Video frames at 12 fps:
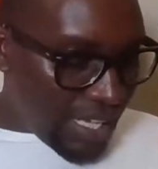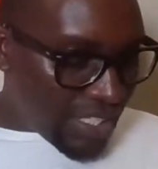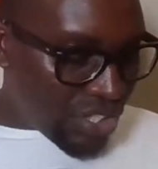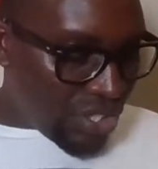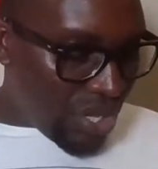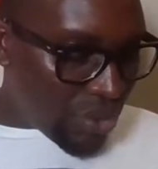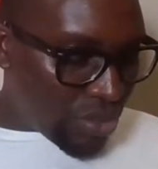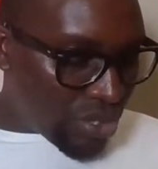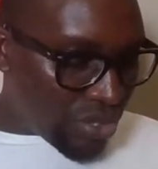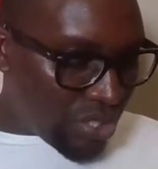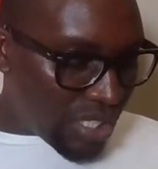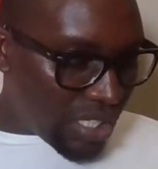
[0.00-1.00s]
I see a
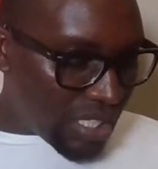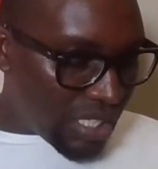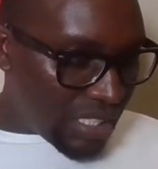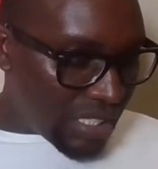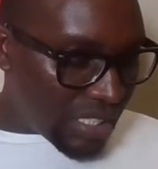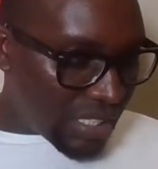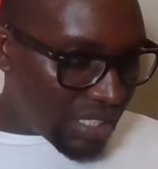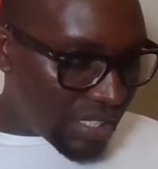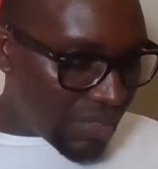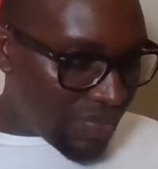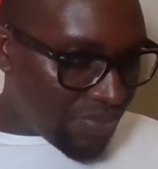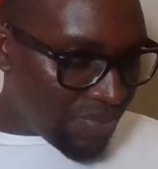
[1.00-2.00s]
question,
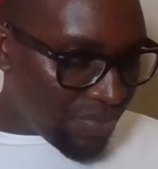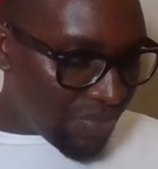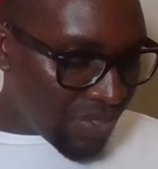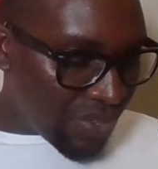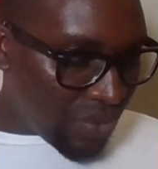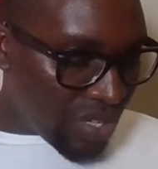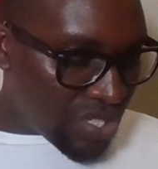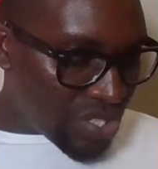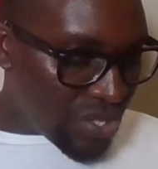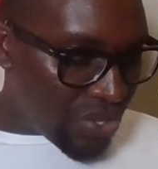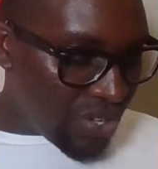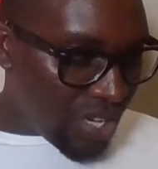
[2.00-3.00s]
Chris 10.
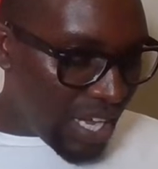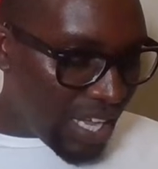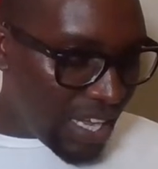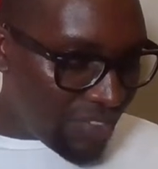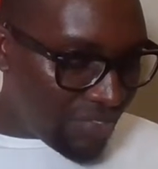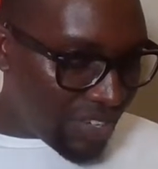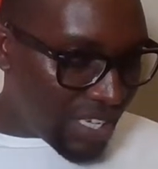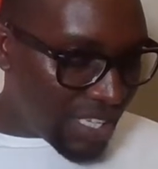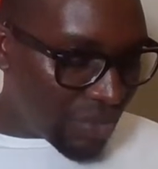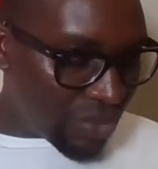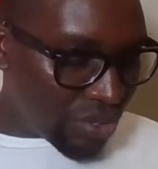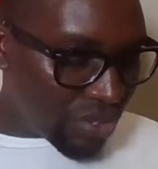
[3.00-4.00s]
I have
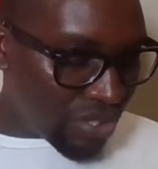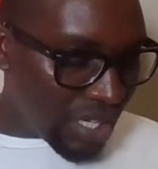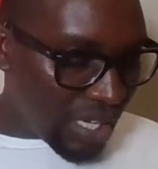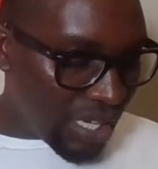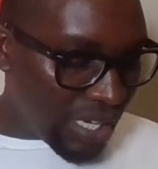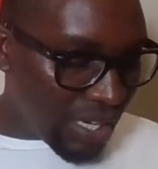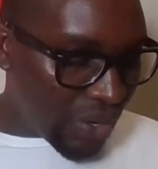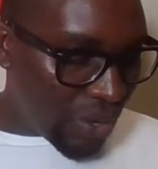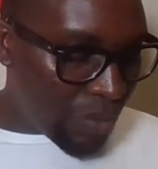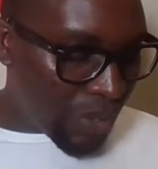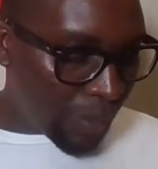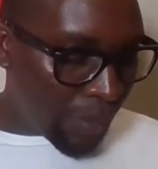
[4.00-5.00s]
another
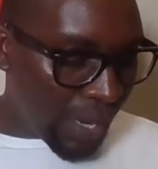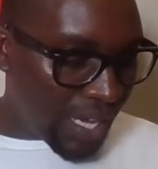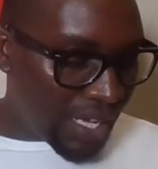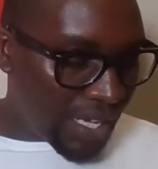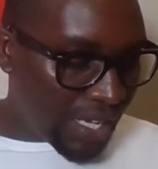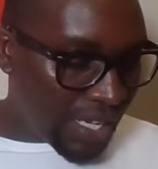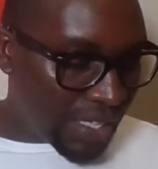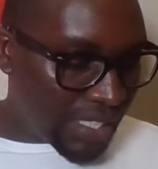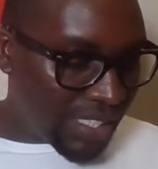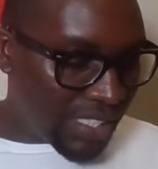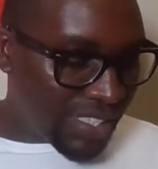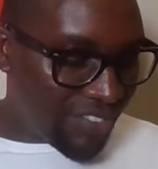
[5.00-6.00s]
comment
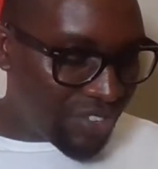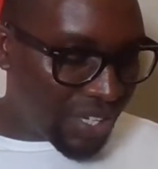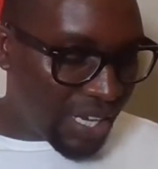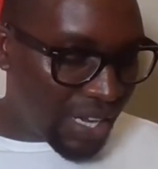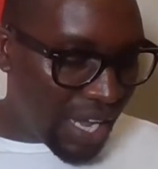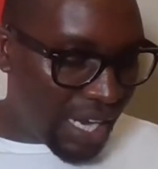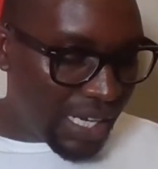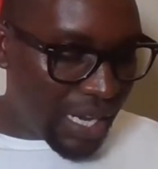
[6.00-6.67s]
by This is Africa.